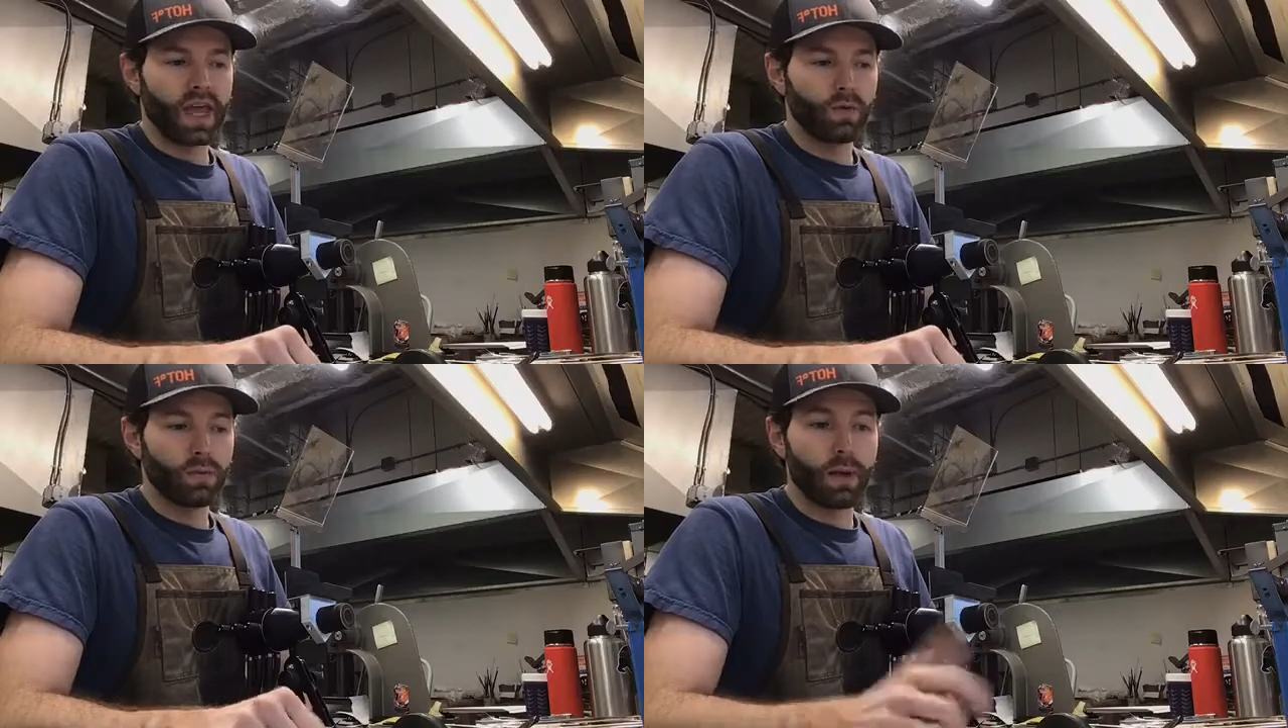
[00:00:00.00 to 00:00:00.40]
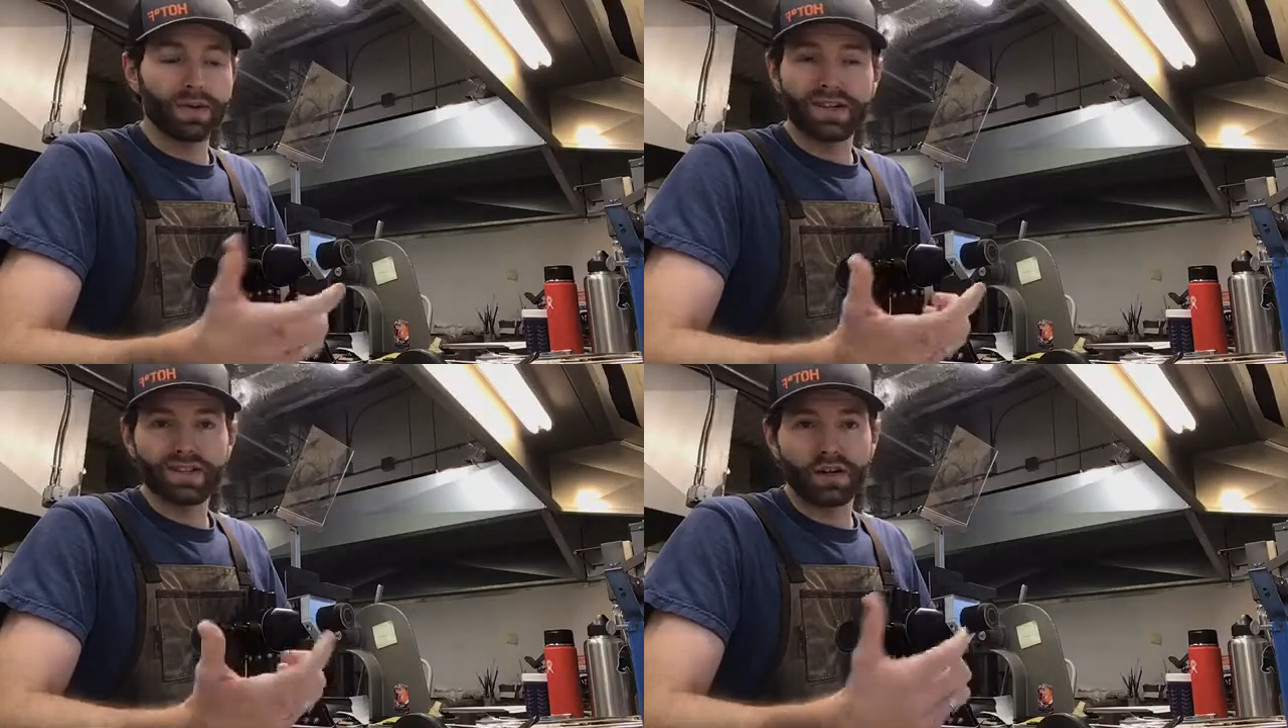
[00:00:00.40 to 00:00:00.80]

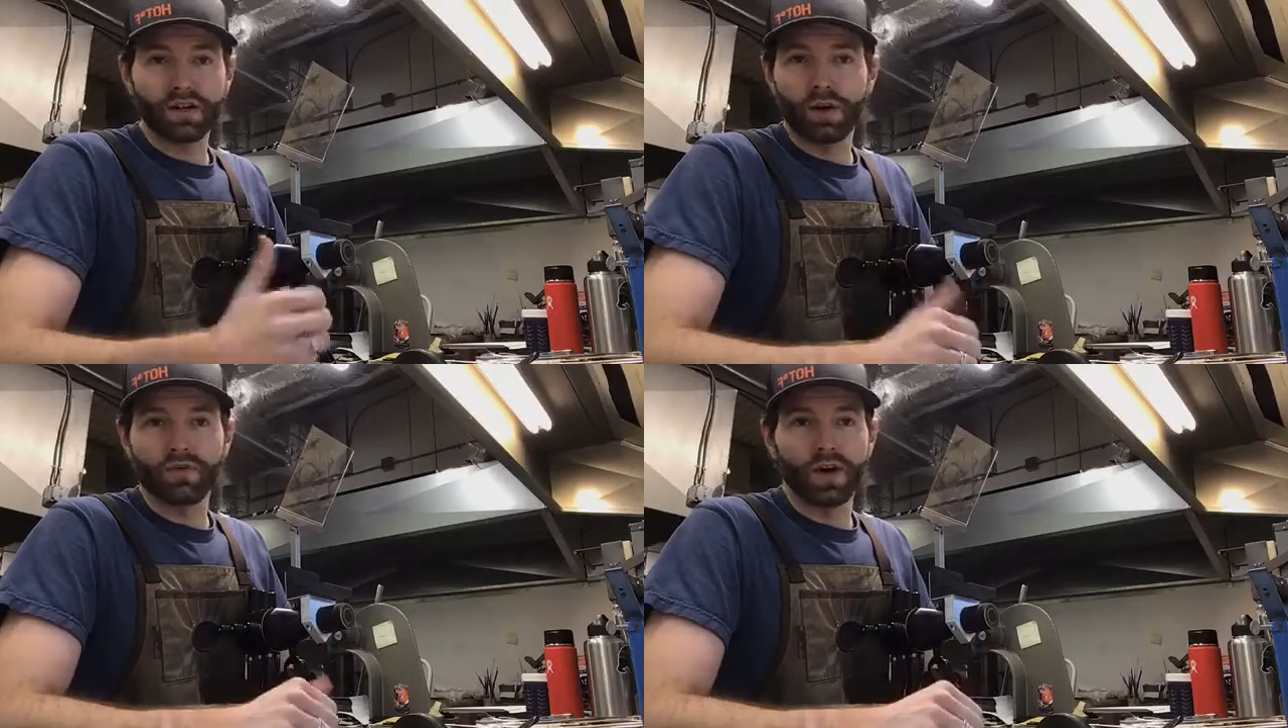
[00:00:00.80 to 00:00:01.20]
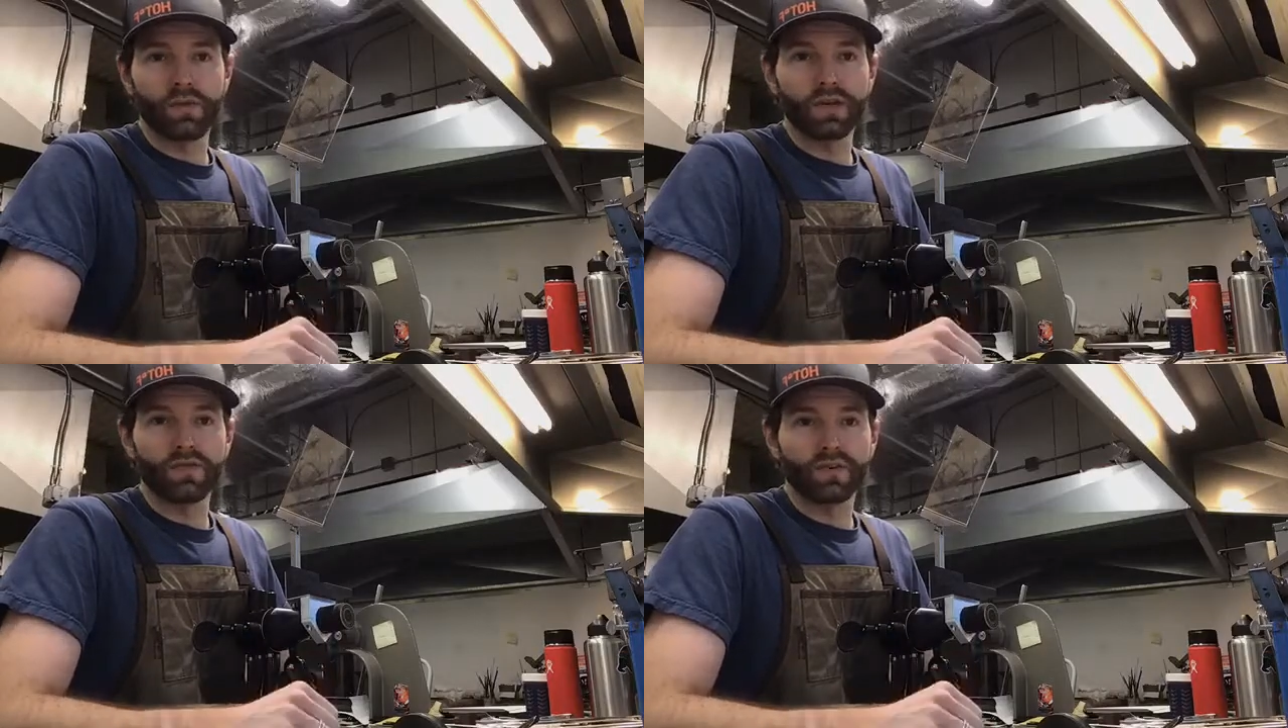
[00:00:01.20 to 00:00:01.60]
And we're probably going
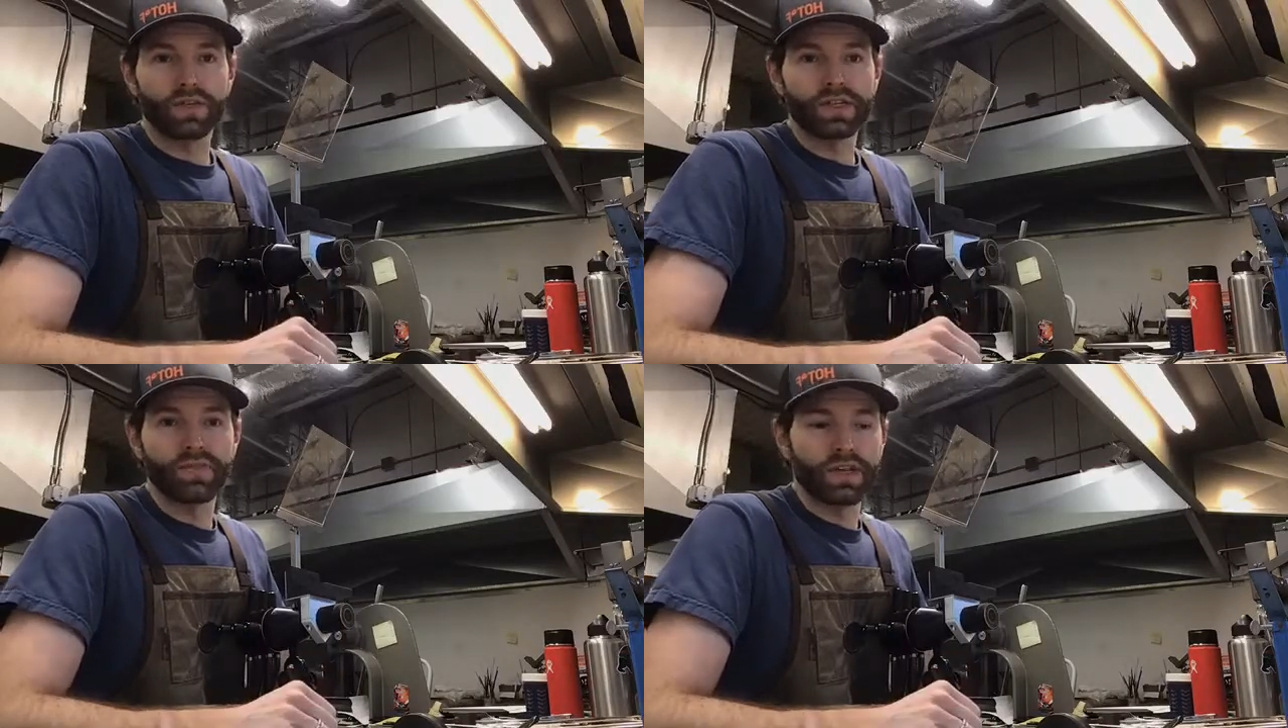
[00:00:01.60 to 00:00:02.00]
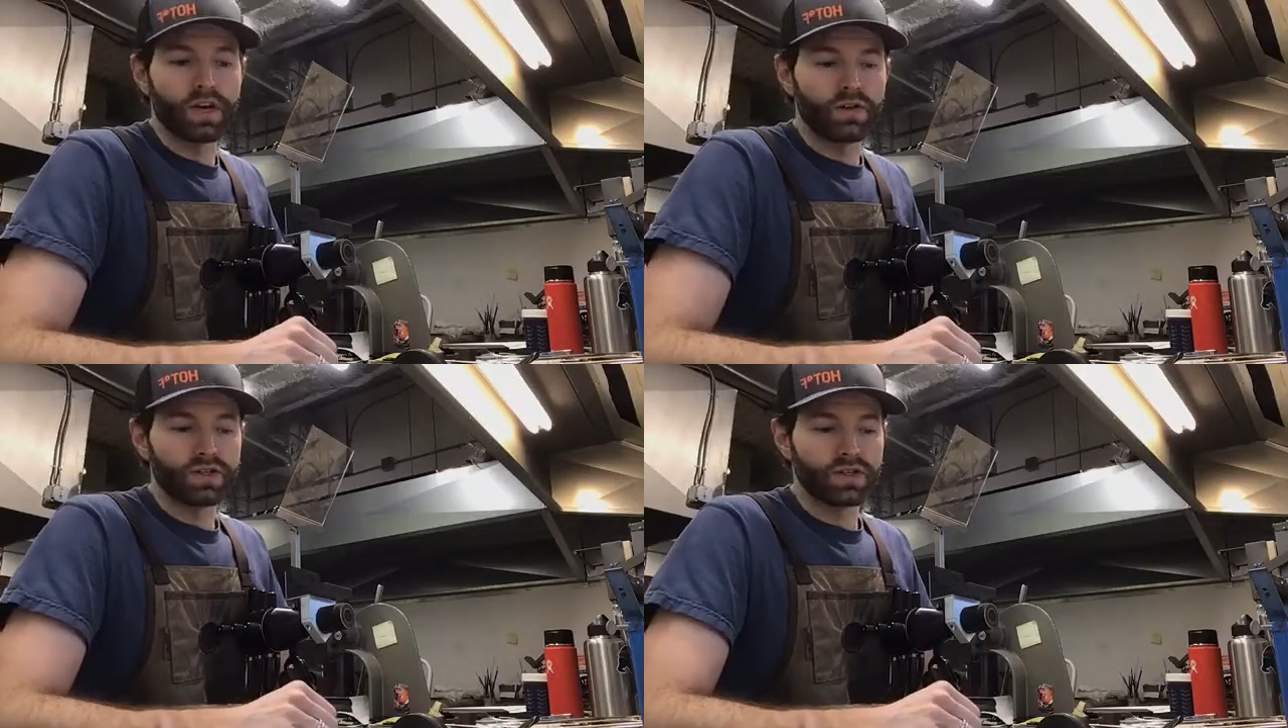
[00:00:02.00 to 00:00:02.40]
to start a
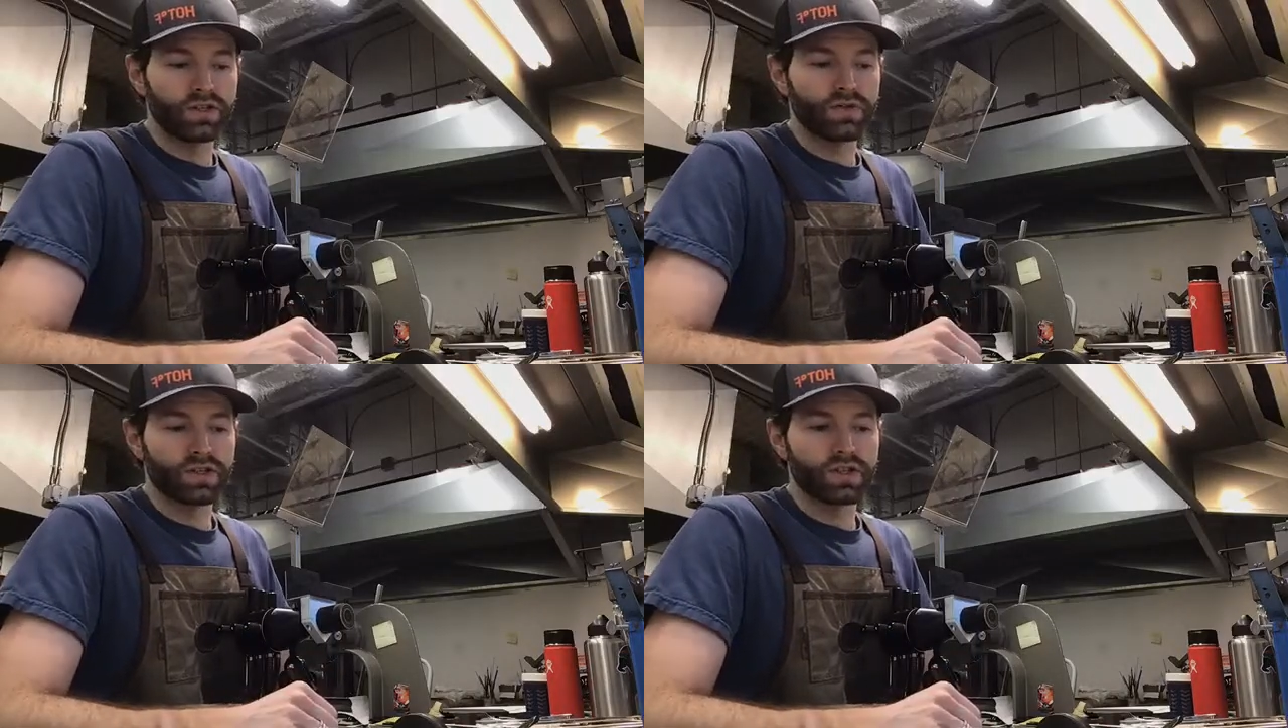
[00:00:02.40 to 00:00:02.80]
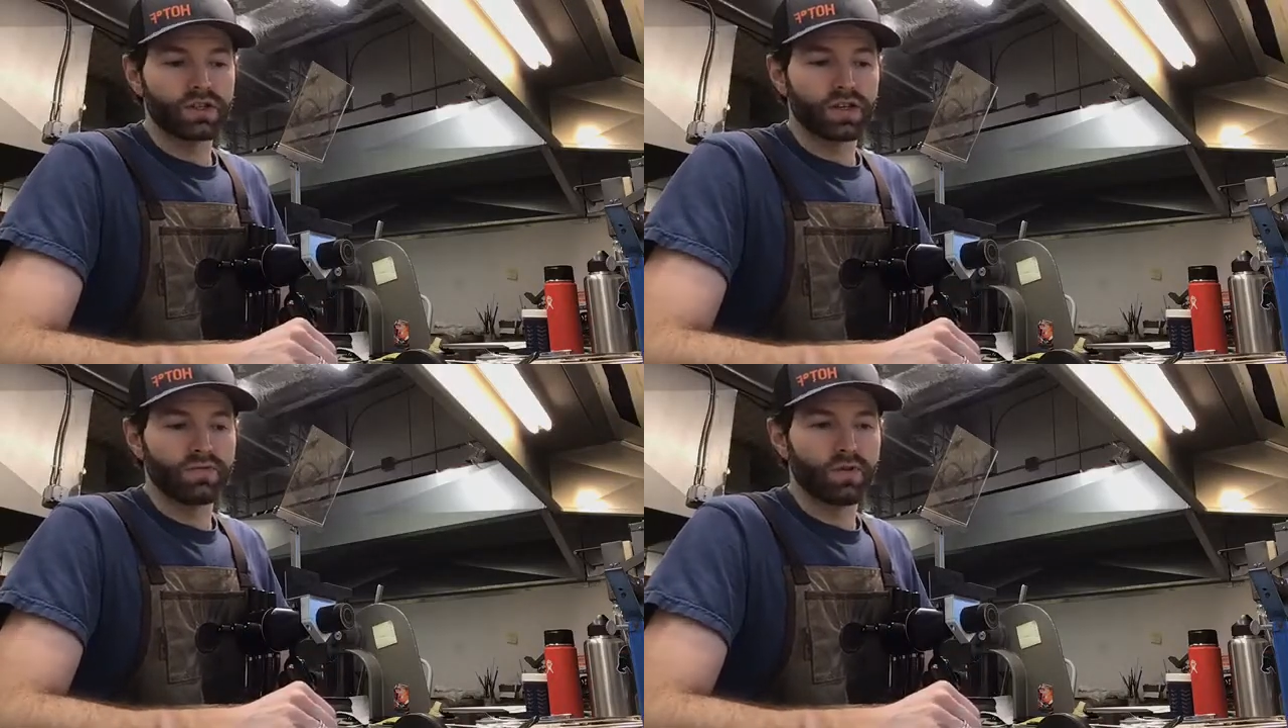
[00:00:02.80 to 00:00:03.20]
GoFundMe for these
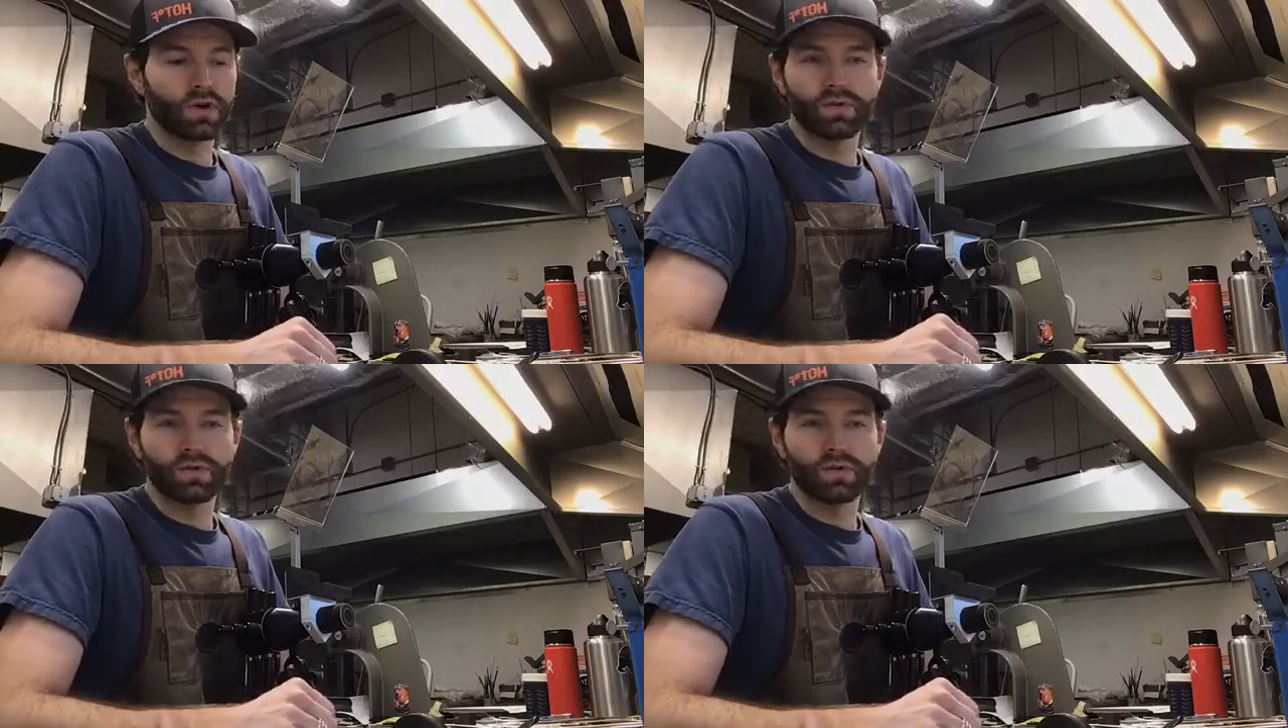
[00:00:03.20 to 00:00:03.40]
videos too,